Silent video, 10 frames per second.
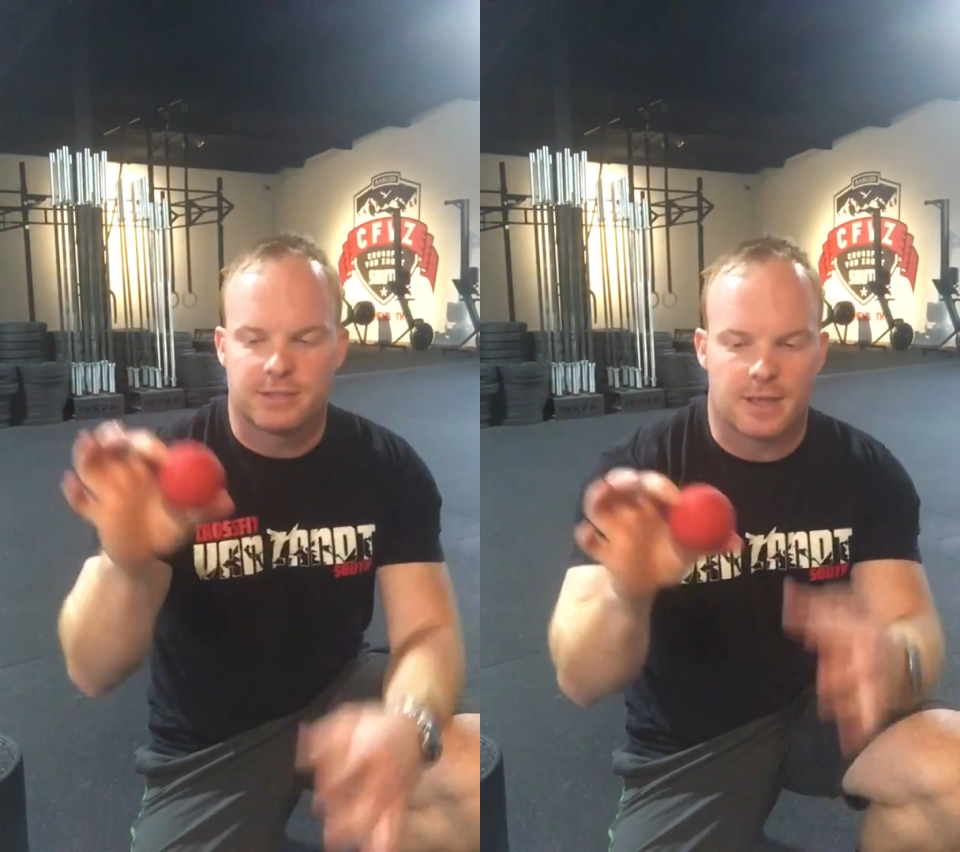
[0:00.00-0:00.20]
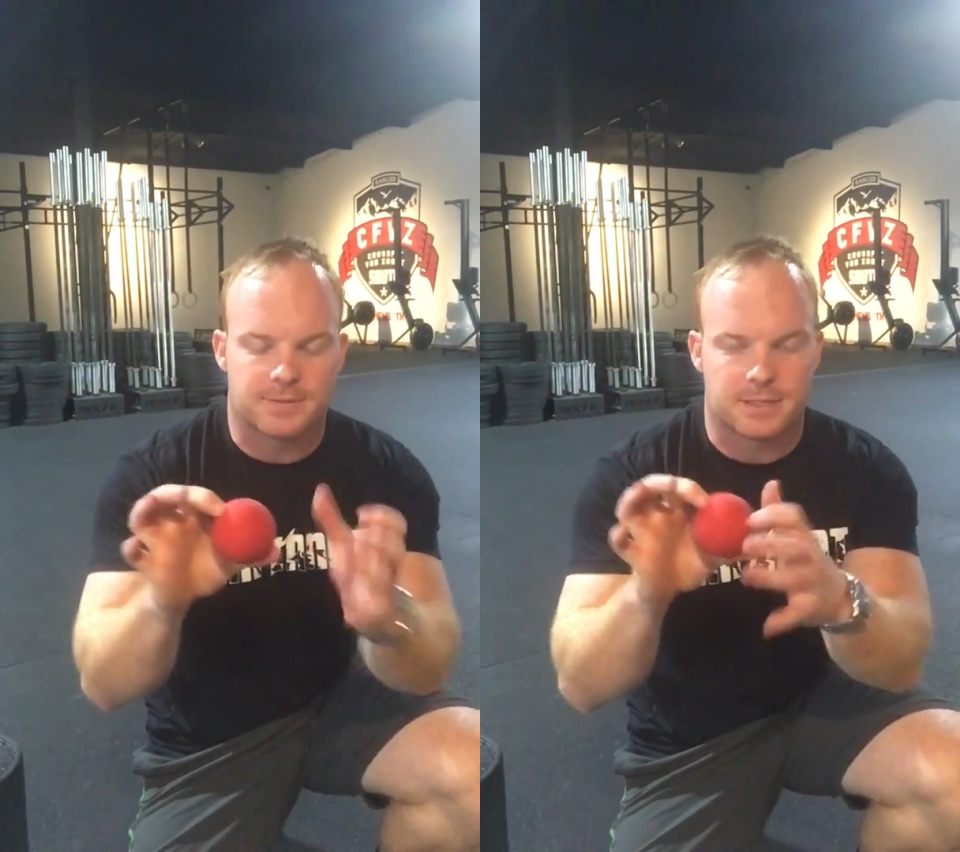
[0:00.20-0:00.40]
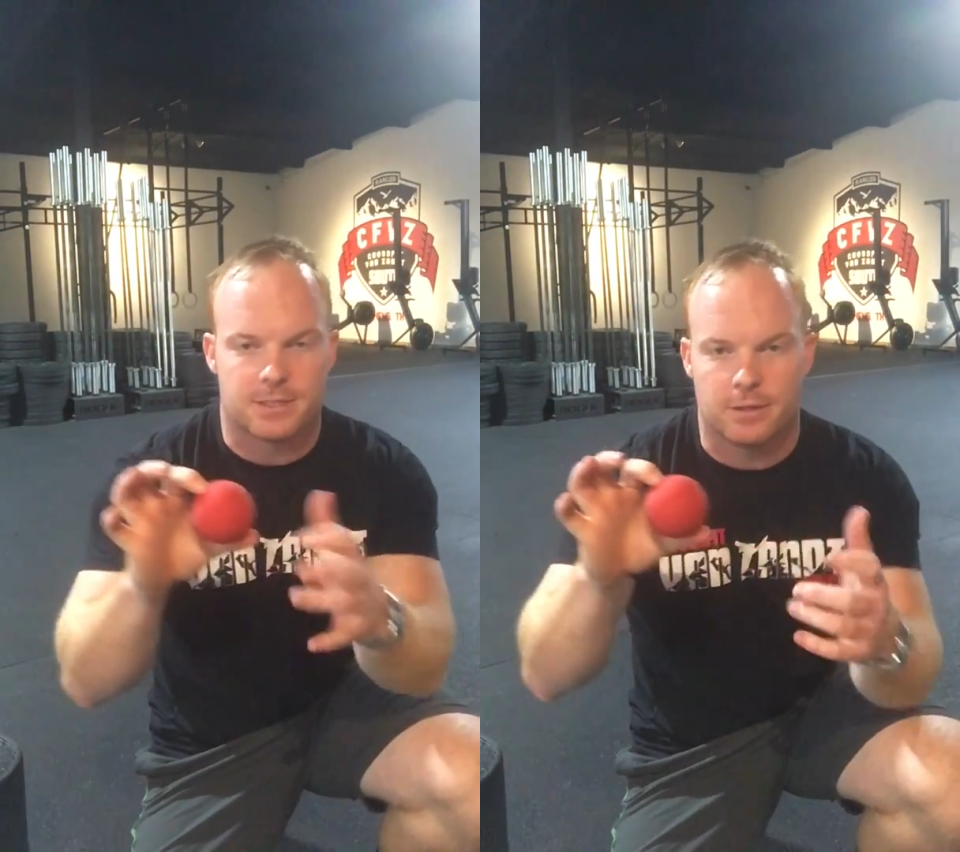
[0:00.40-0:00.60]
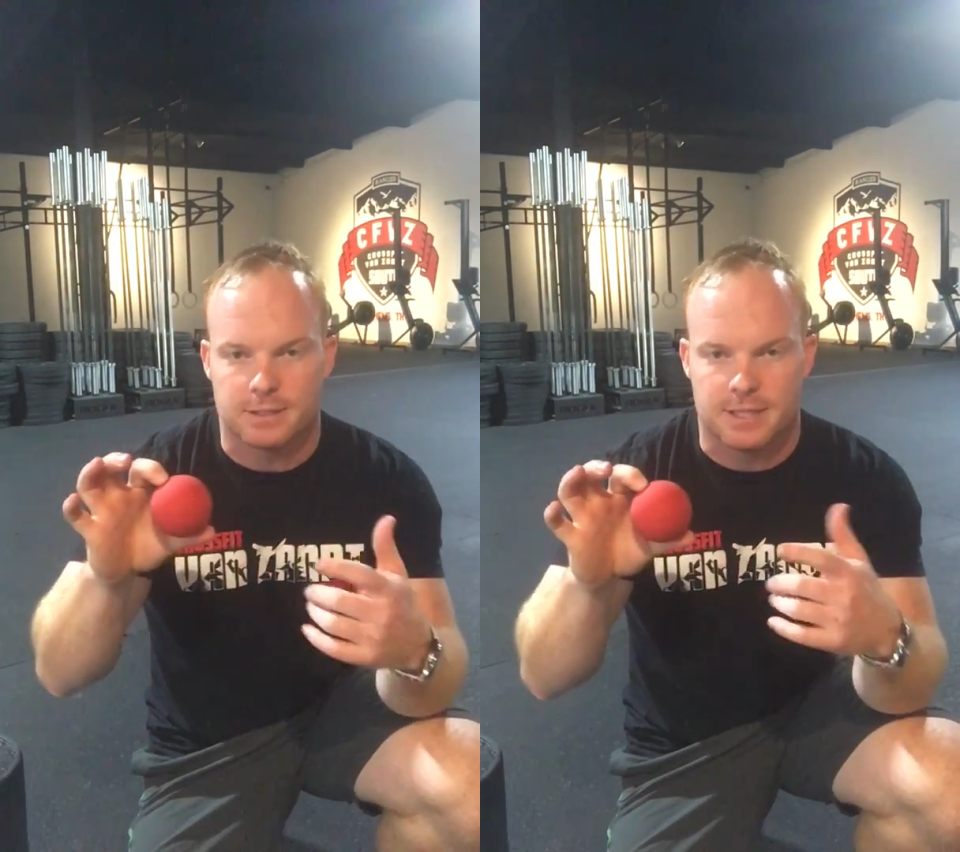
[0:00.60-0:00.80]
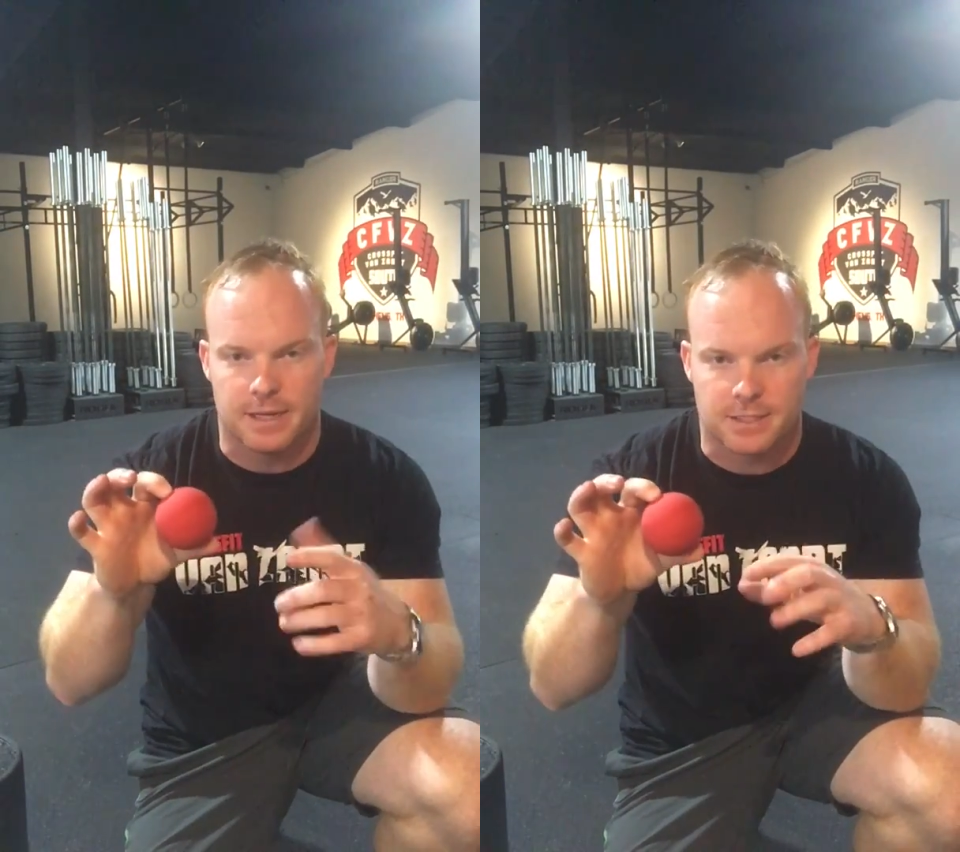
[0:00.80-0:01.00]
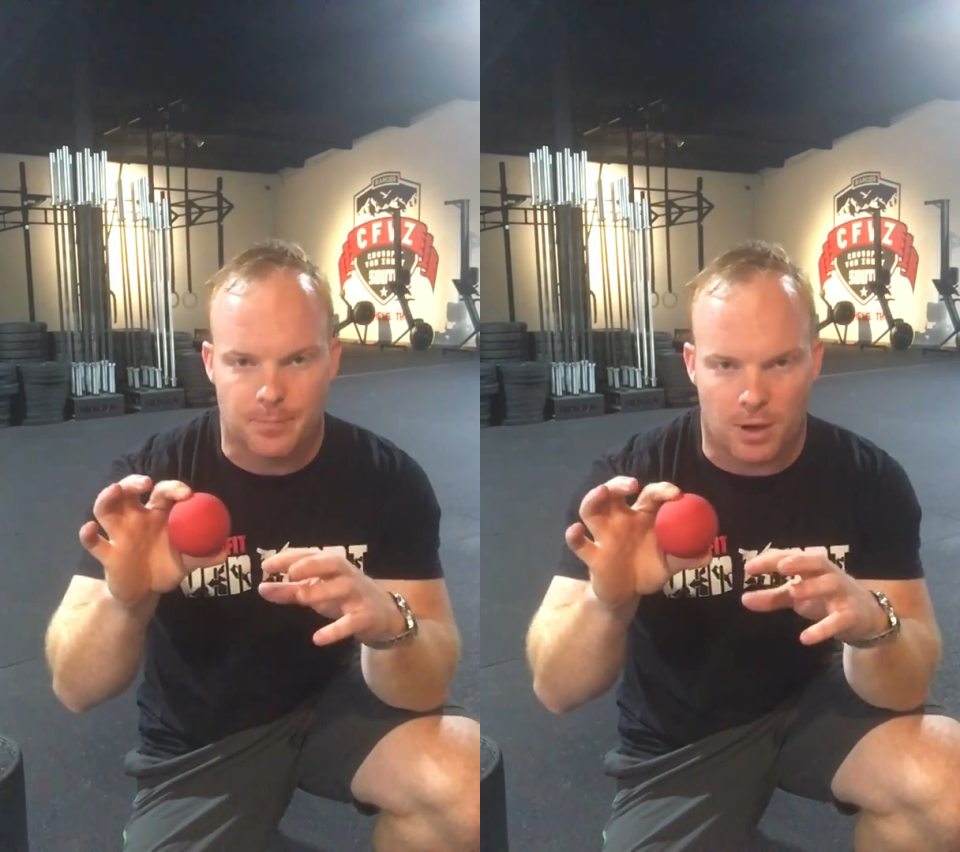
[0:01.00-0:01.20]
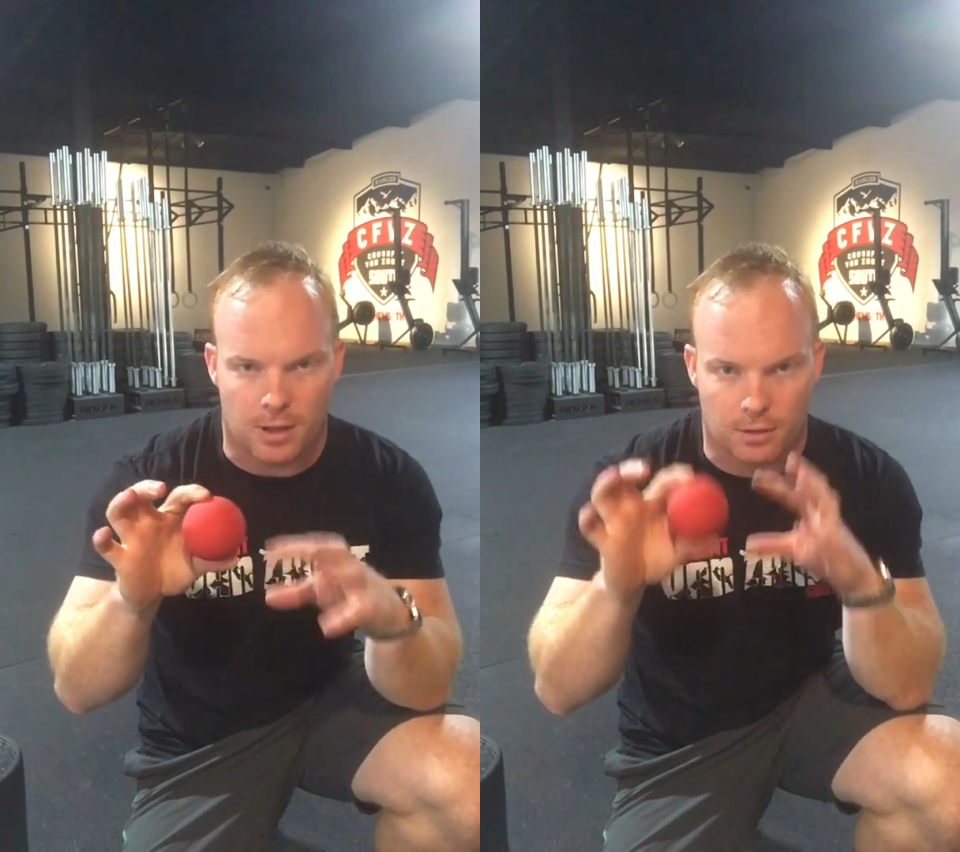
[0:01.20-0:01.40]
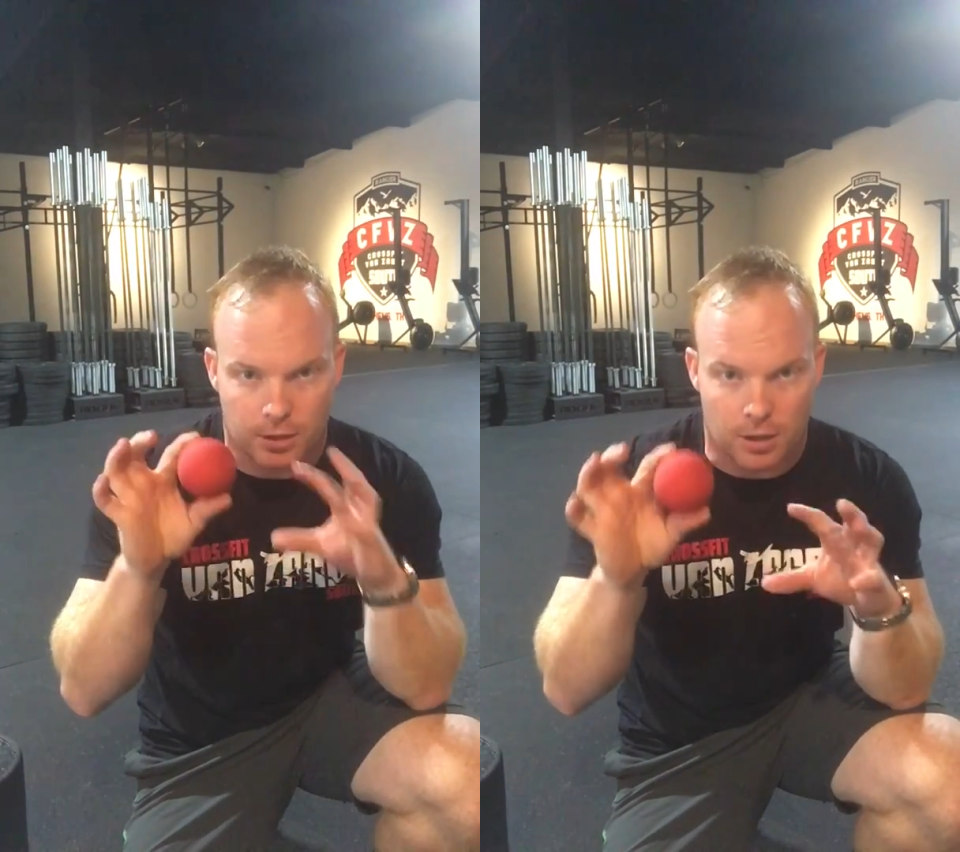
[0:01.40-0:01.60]
substitute a tennis
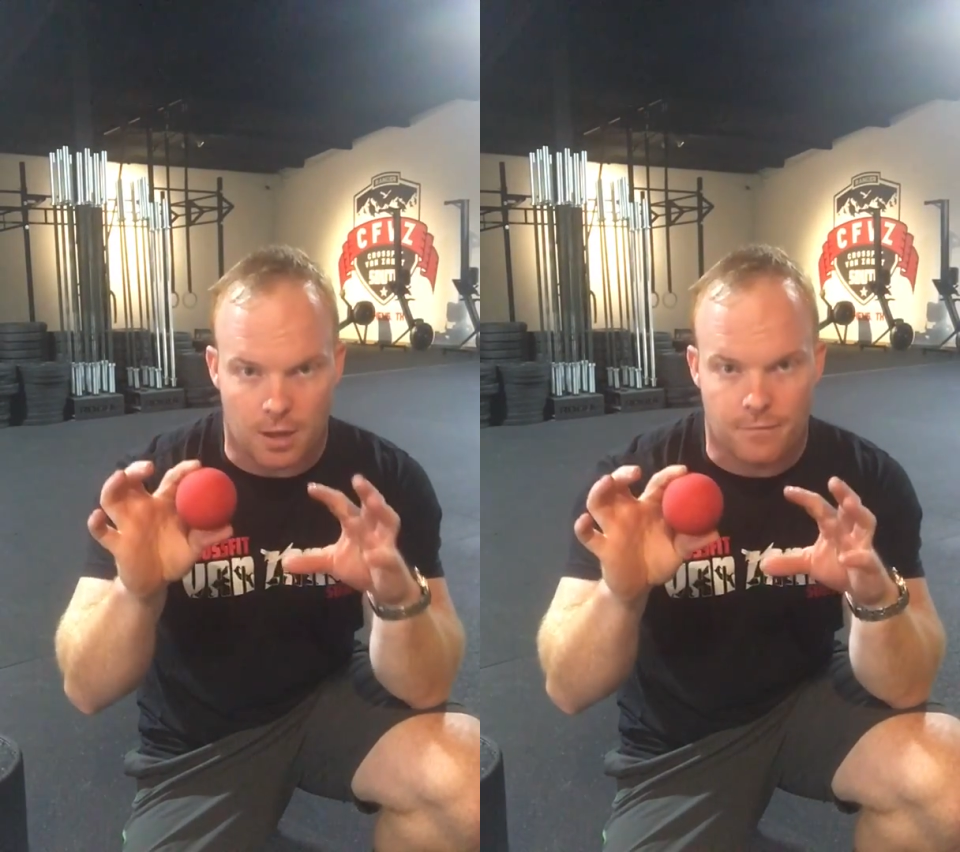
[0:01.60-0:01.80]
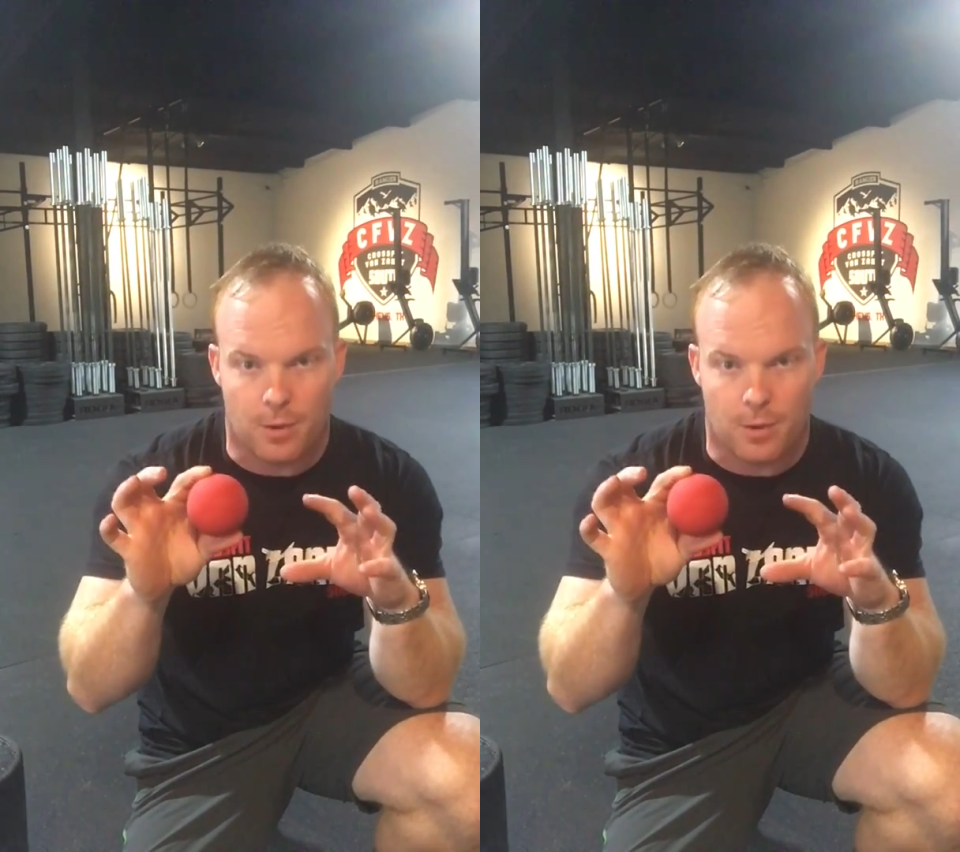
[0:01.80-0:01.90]
ball or a golf